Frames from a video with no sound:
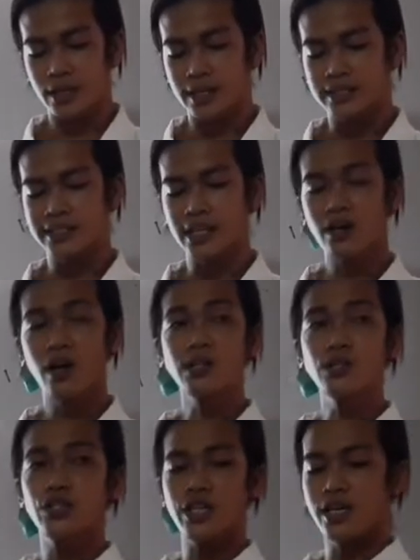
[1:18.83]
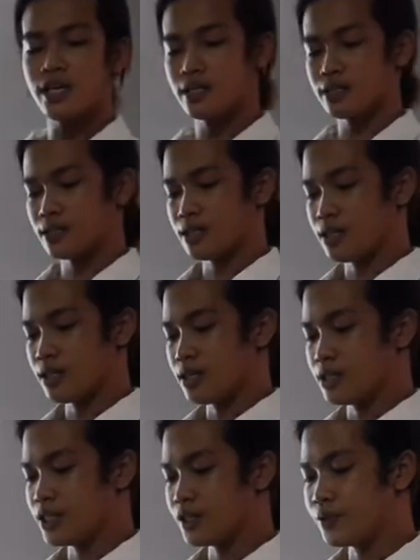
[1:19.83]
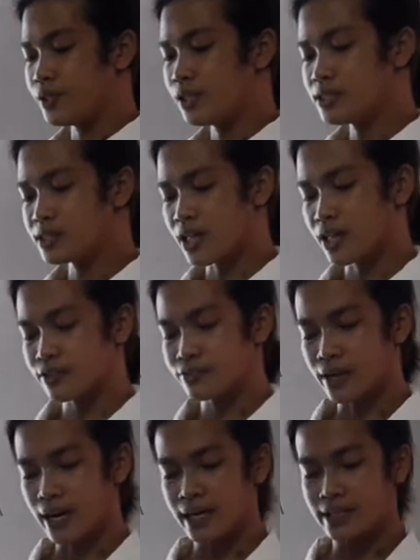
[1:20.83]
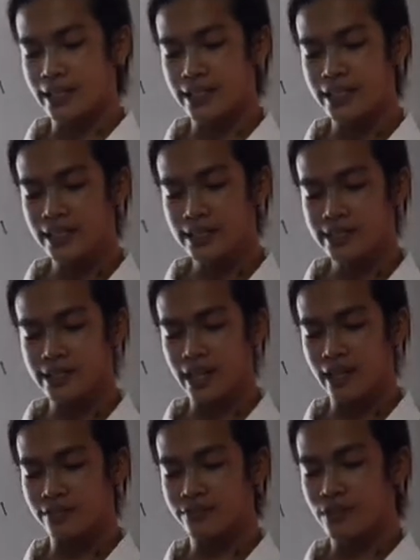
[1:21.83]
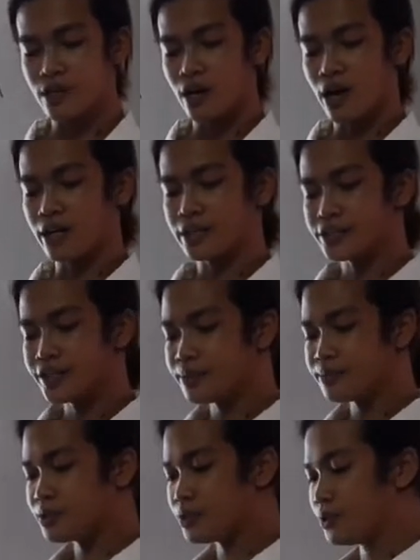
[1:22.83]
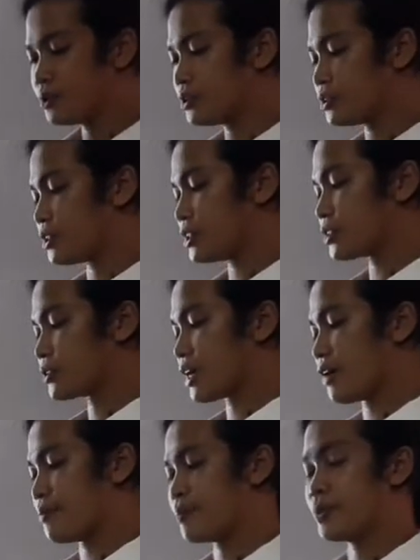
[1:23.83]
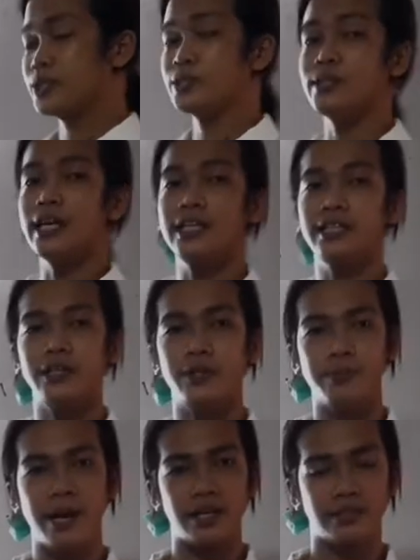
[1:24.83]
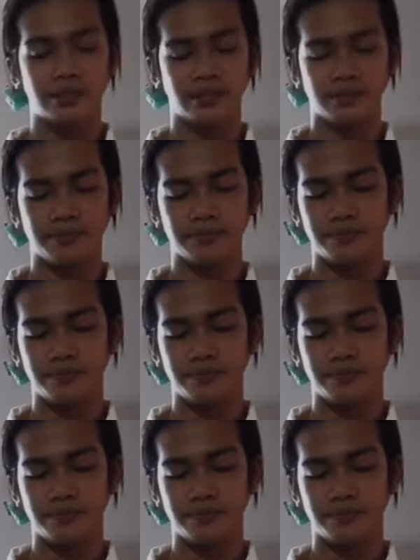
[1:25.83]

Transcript: In psychology, the real self and the ideal self are terms used to describe personality domains.